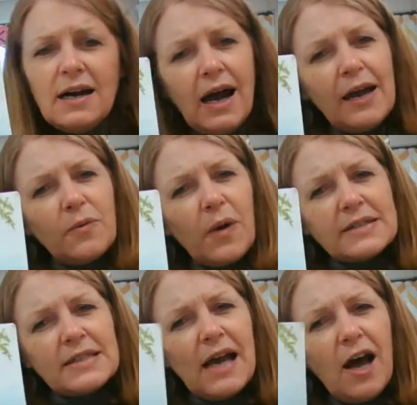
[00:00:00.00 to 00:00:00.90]
I want
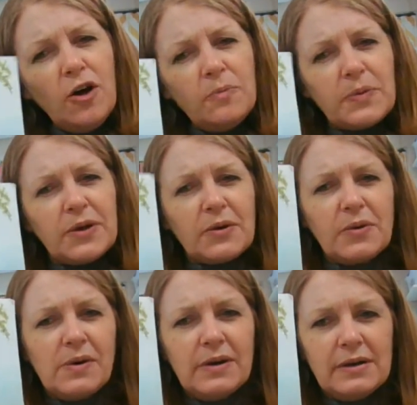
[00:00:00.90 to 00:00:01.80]
to help
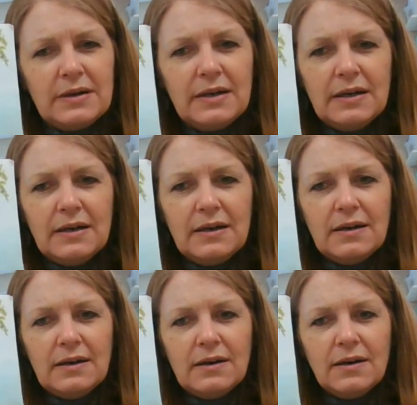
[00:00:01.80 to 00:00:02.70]
you."
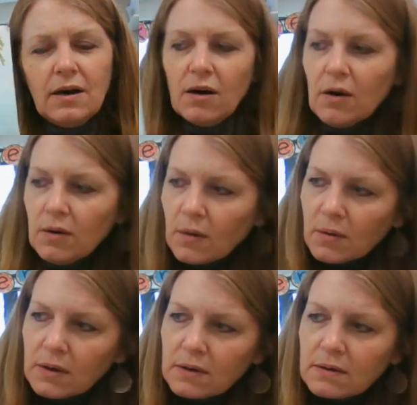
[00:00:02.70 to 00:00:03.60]
Oh,
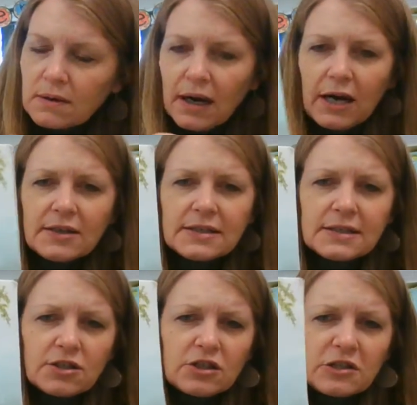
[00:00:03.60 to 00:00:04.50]
how does the
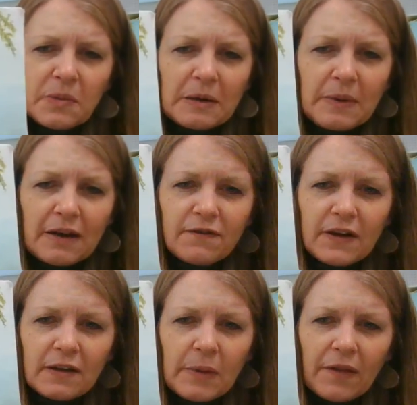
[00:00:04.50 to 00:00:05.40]
gingerbread man
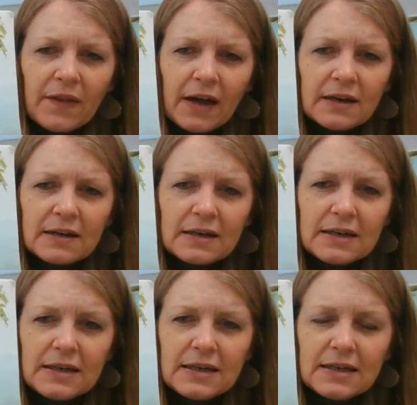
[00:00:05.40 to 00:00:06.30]
feel about that?
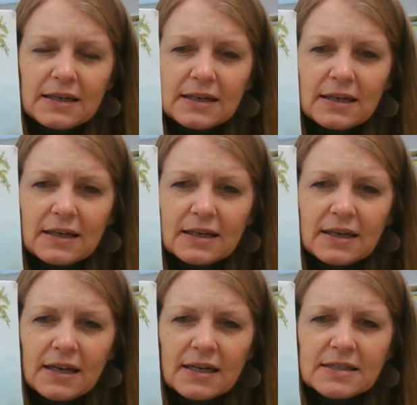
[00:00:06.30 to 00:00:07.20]

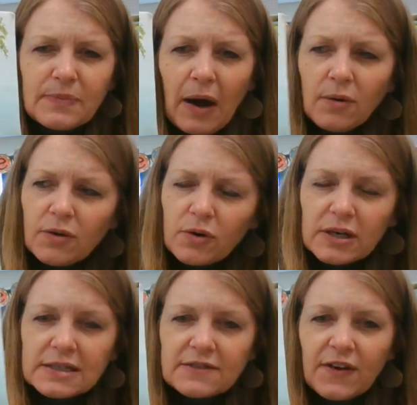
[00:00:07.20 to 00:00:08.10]
His mouth or
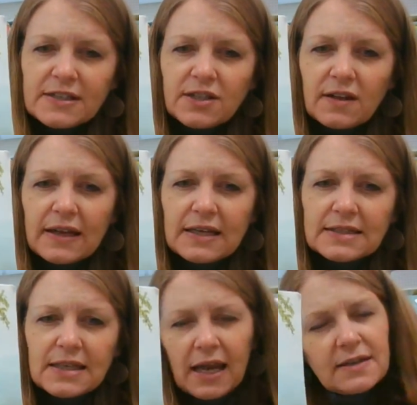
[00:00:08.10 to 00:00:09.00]
his face look like
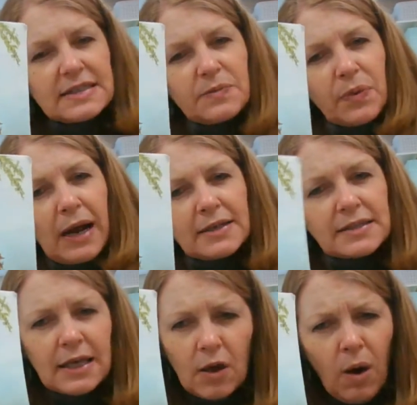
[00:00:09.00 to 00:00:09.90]
he's kind of surprised,
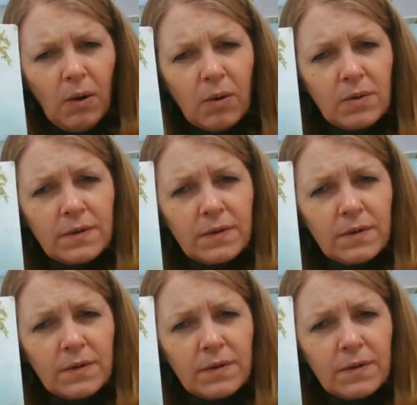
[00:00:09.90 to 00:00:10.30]
like, "Oh,